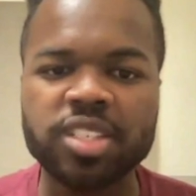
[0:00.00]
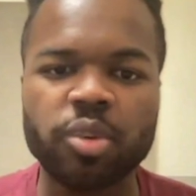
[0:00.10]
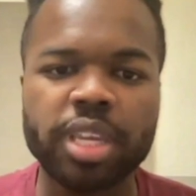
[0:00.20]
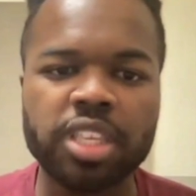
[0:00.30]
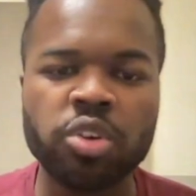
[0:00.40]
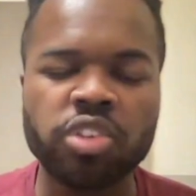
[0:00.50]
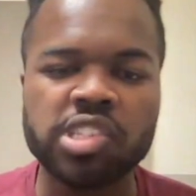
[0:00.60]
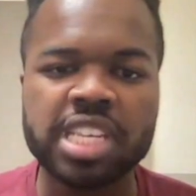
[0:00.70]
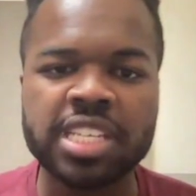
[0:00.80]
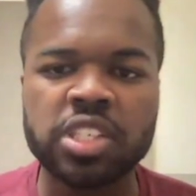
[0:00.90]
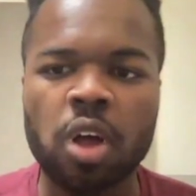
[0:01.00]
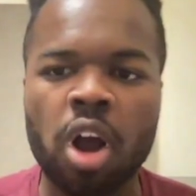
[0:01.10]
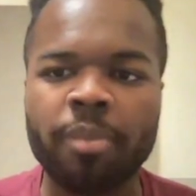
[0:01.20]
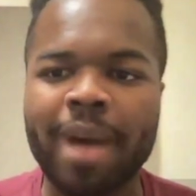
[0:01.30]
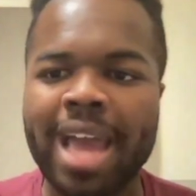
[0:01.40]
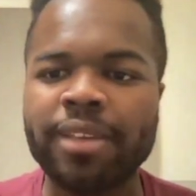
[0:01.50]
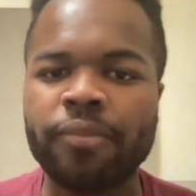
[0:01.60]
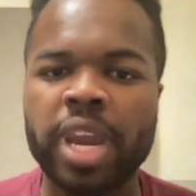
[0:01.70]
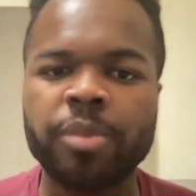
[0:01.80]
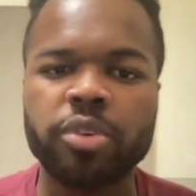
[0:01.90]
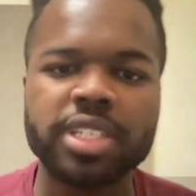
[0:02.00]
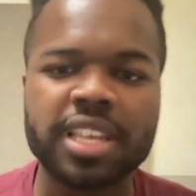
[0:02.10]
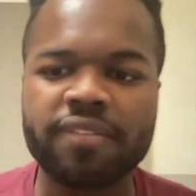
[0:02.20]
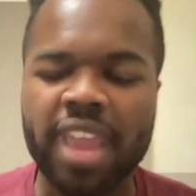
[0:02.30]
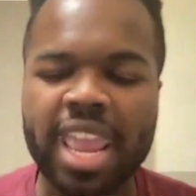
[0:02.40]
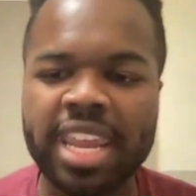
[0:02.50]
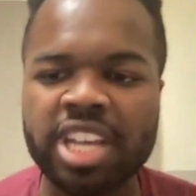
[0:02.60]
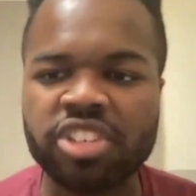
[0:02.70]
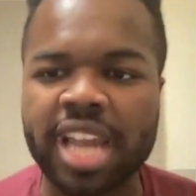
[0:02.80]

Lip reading: so he uses his long body frame to his advantage.